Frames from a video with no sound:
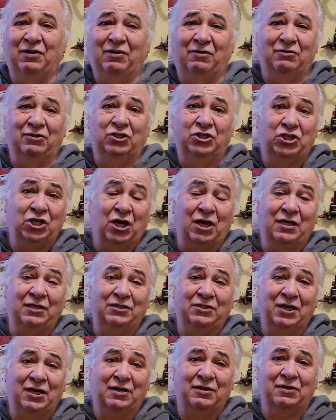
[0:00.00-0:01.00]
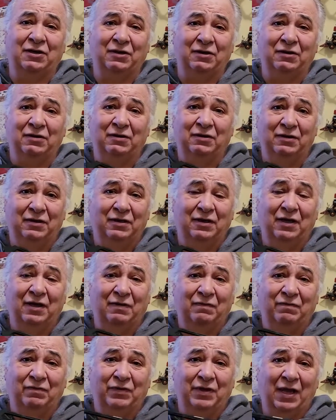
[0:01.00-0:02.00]
Sean Tucker
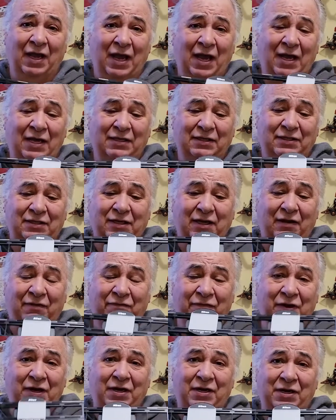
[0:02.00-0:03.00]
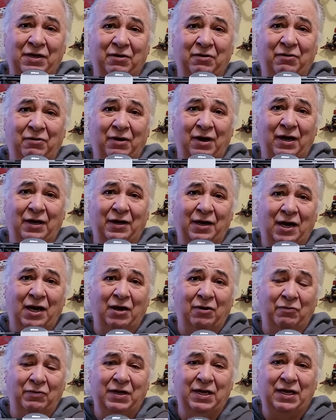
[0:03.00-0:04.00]
has a video on
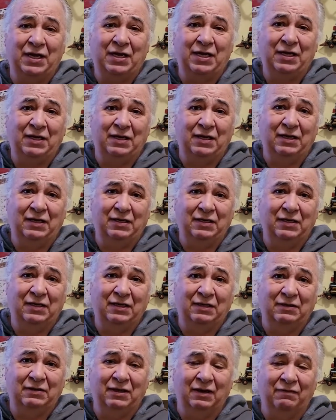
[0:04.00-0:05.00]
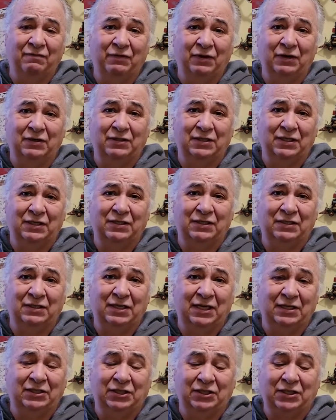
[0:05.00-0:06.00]
how he
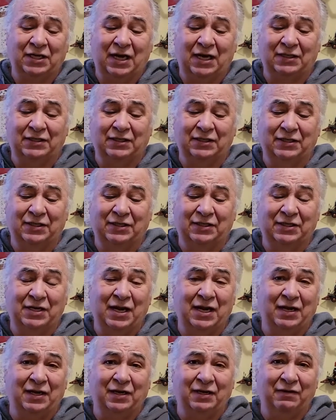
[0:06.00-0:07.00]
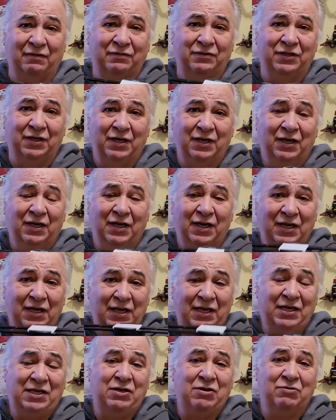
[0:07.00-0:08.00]
digitizes his negatives. He
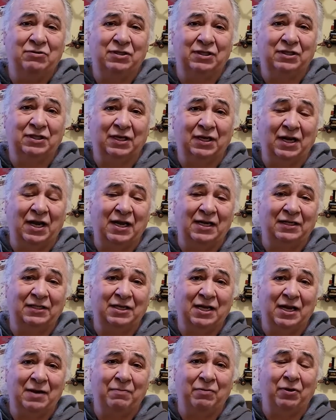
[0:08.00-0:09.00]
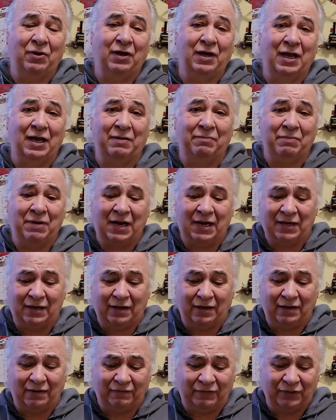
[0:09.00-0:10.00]
uses a light table and made
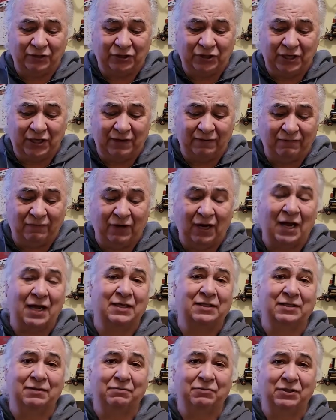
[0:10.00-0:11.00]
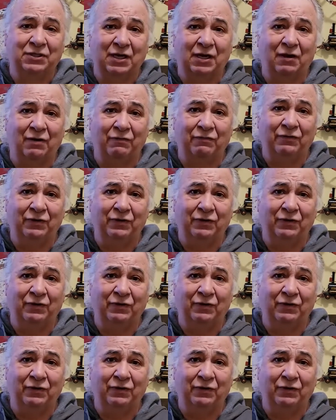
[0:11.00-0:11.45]
out of a sheet of glass himself,